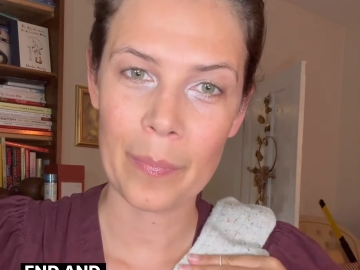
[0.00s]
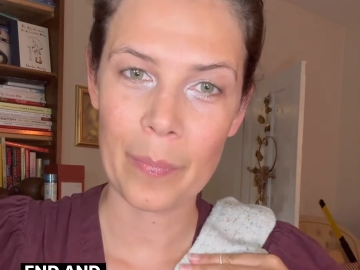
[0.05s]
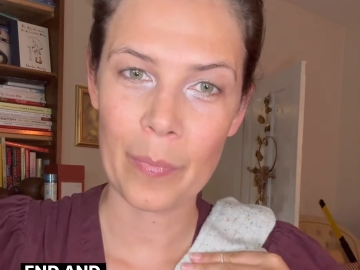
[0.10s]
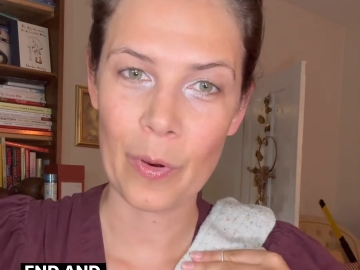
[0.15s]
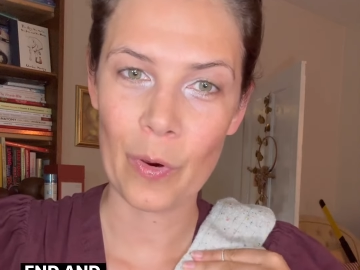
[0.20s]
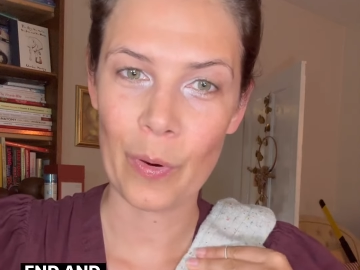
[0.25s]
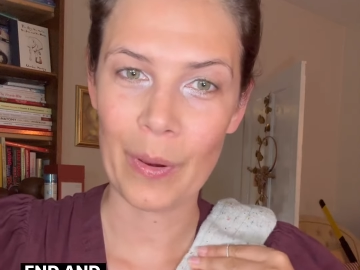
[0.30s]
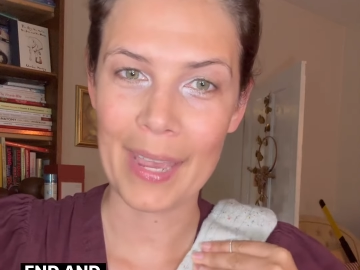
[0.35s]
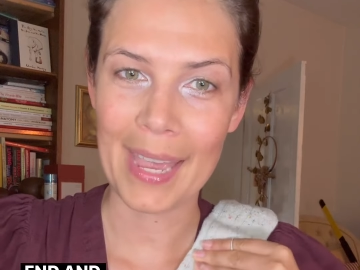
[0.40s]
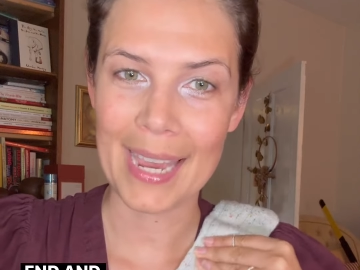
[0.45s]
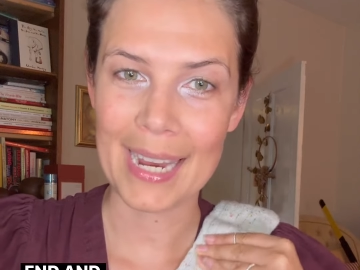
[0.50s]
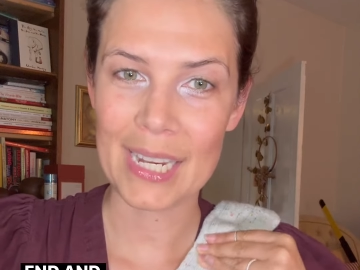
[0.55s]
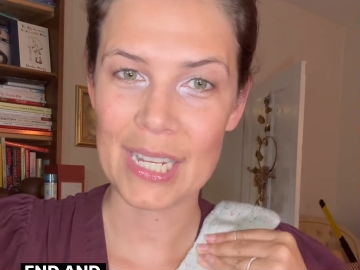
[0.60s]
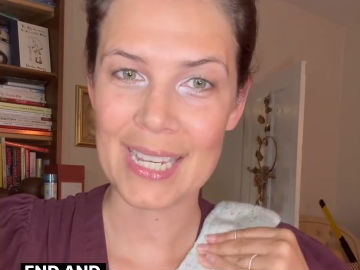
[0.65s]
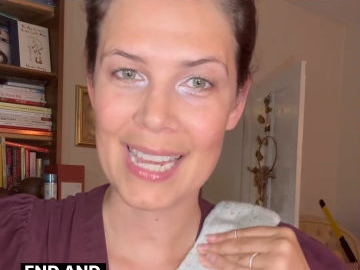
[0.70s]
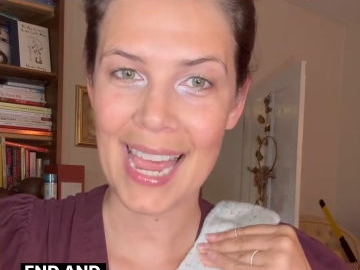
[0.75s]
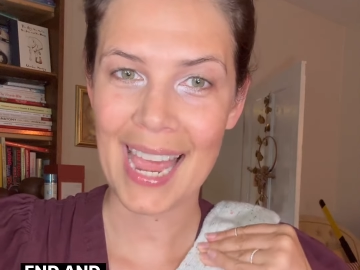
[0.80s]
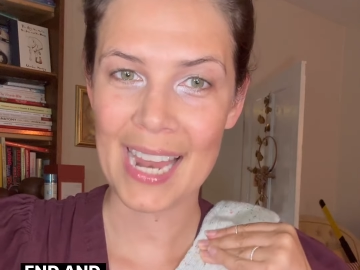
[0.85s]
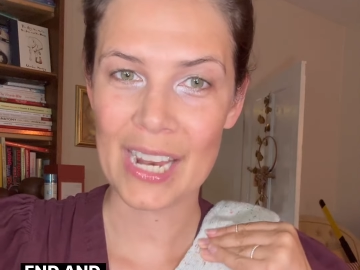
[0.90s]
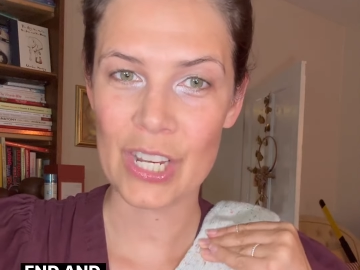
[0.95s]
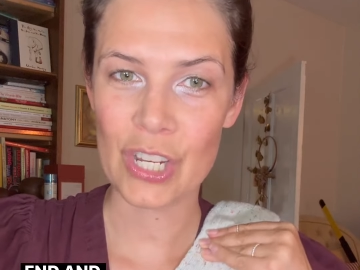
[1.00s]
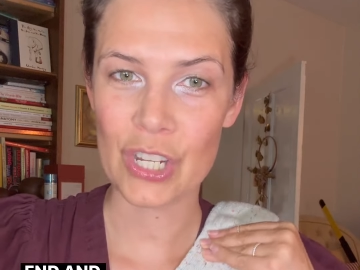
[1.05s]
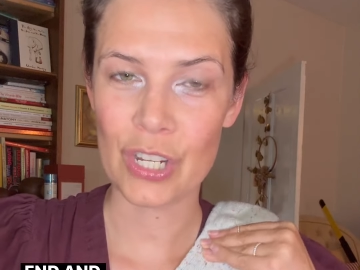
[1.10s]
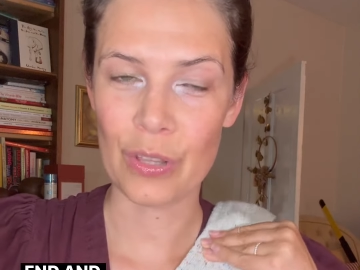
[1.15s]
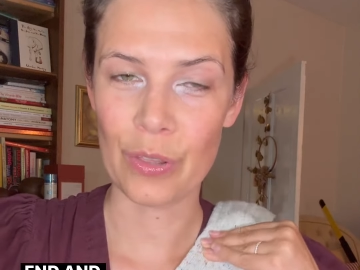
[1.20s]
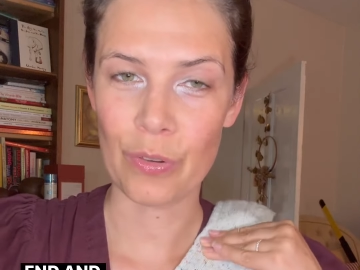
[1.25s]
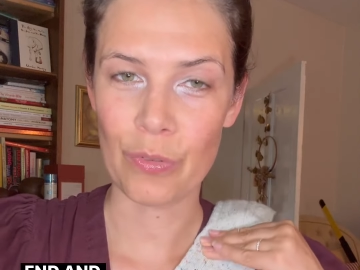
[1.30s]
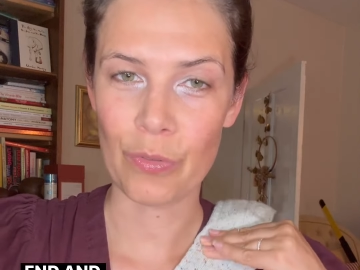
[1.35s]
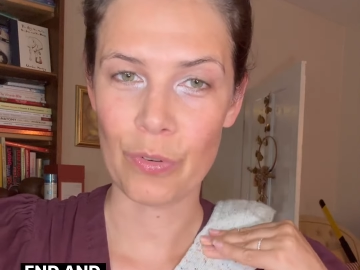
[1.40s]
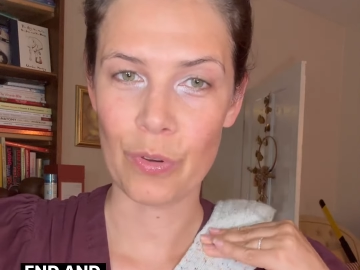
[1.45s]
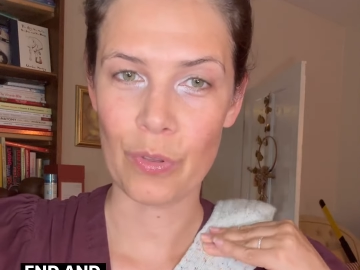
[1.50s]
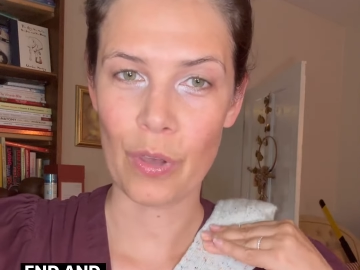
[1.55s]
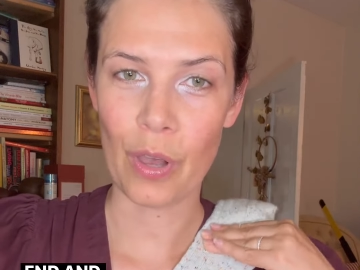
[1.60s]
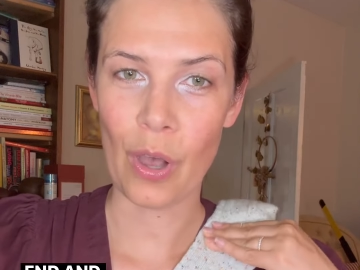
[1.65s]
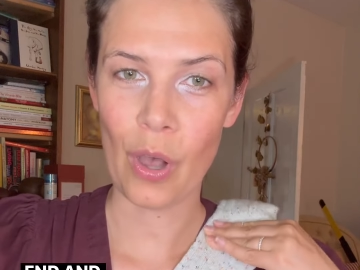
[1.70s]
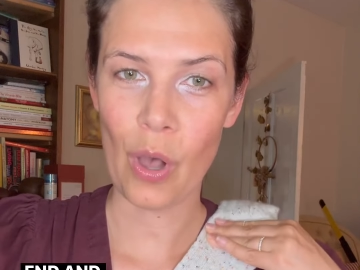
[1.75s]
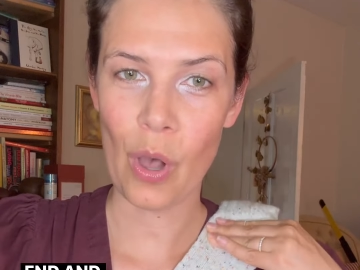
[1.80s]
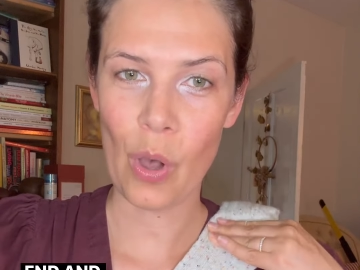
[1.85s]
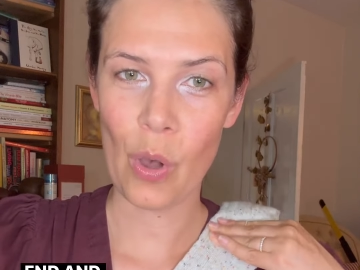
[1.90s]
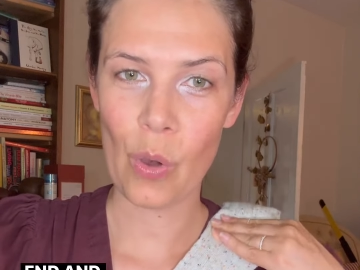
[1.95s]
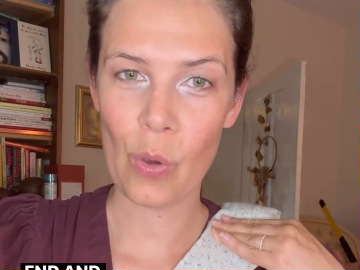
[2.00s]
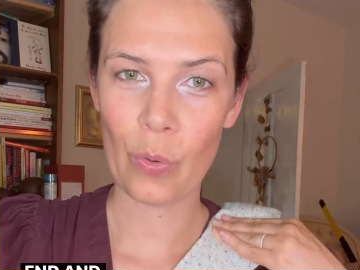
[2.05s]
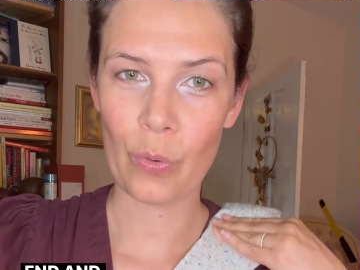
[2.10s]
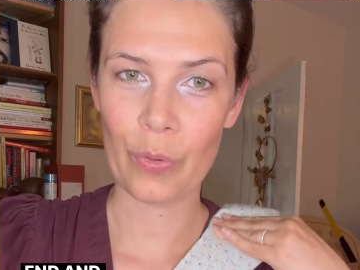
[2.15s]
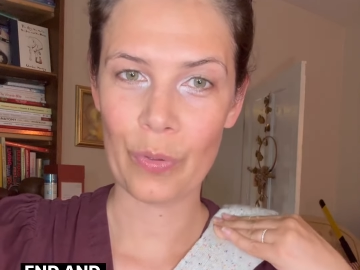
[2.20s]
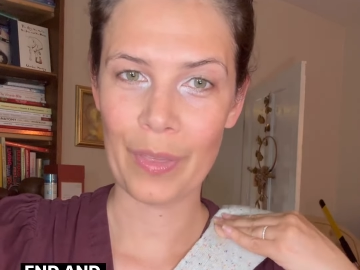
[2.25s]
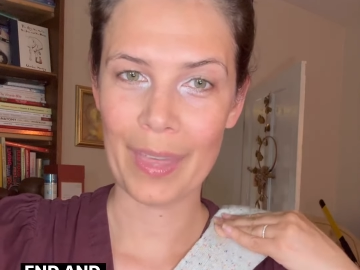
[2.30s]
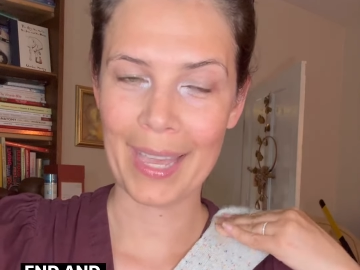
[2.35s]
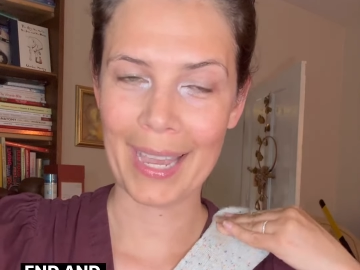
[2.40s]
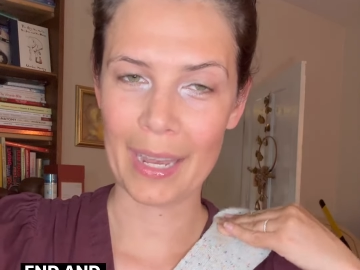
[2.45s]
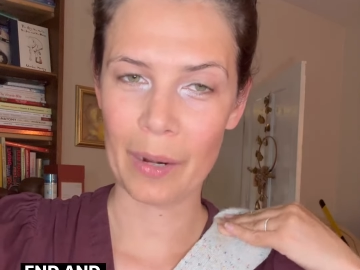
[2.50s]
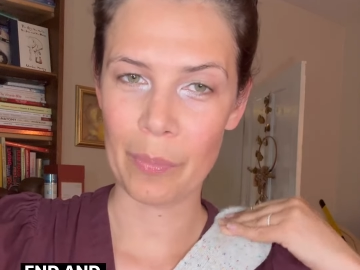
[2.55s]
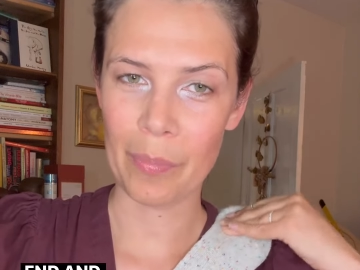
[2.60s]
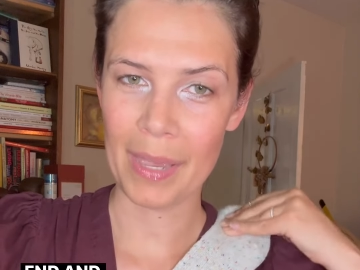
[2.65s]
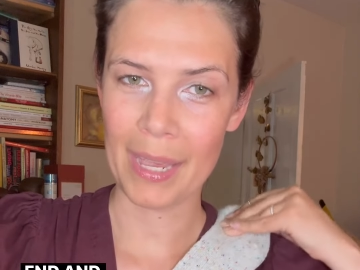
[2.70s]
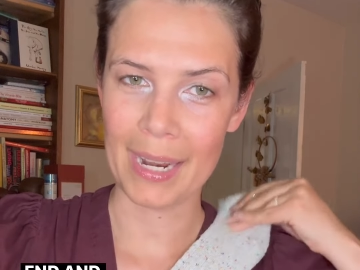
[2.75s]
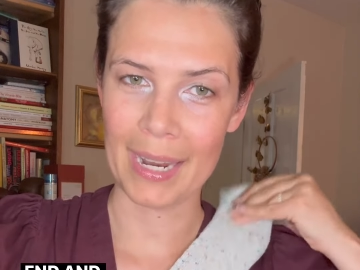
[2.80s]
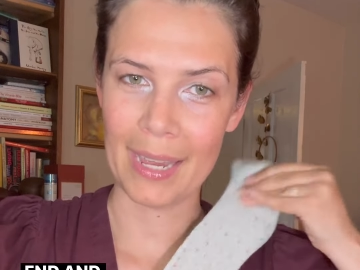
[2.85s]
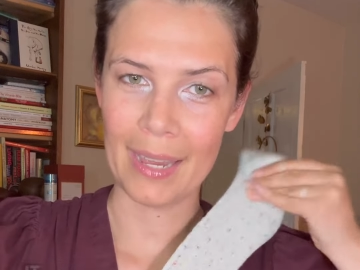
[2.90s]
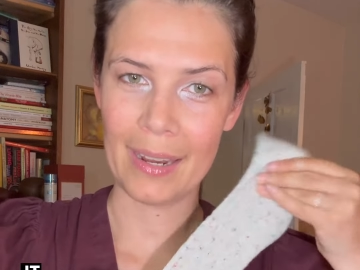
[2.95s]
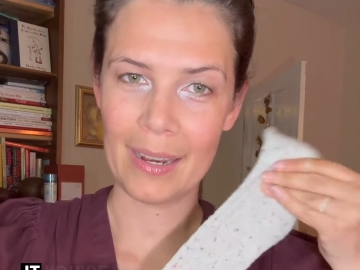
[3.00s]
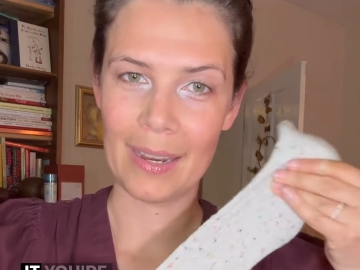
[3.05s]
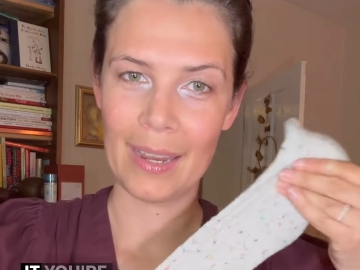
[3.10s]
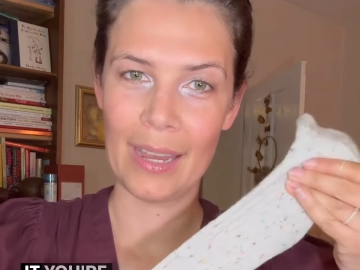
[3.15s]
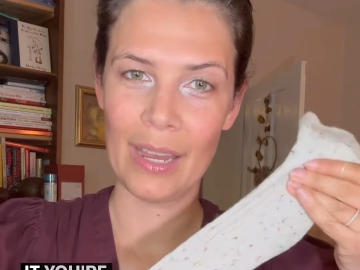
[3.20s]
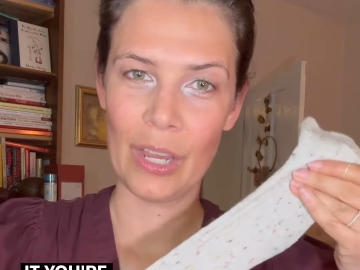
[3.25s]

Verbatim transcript: create tension through the whole thing and pin it,